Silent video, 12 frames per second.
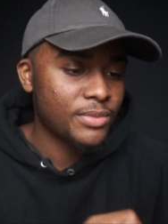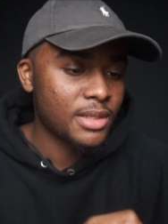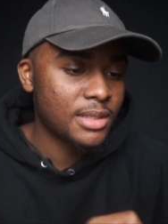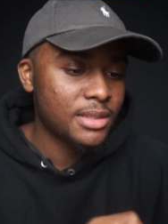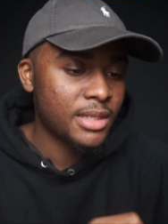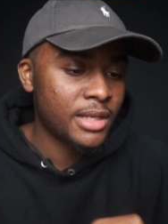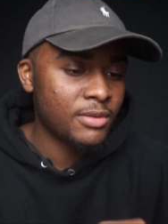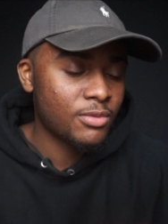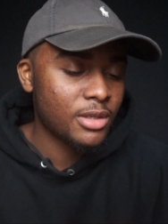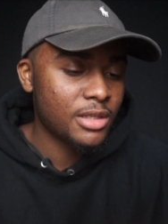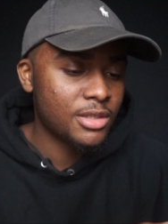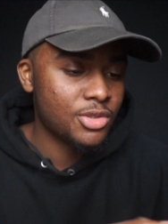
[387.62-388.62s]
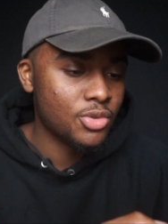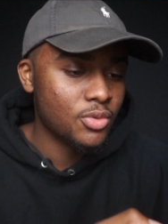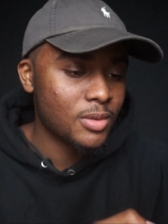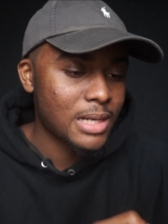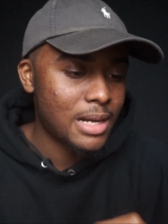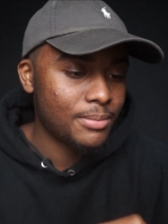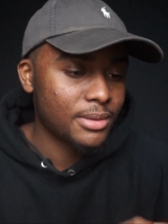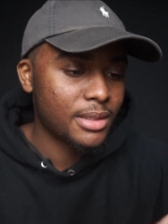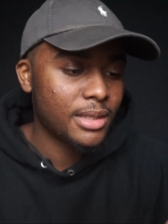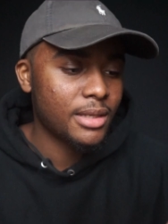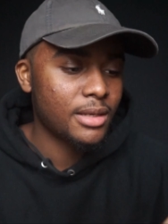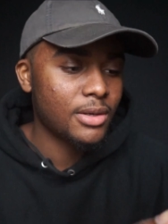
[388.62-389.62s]
Nothing really too
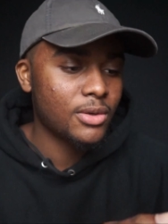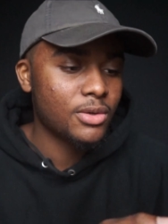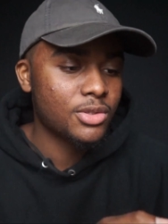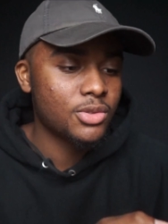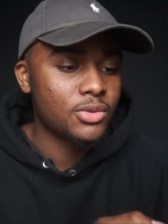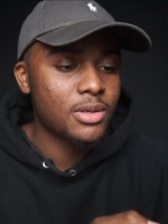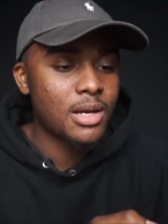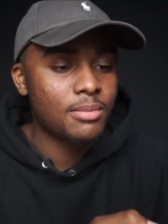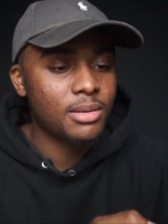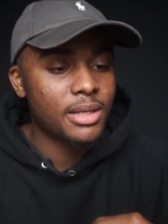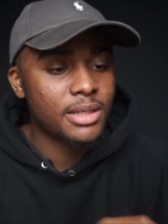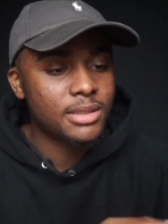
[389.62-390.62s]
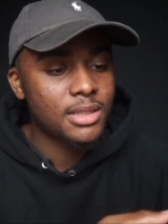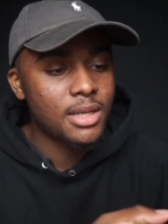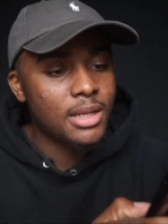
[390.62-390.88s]
complicated or too complex,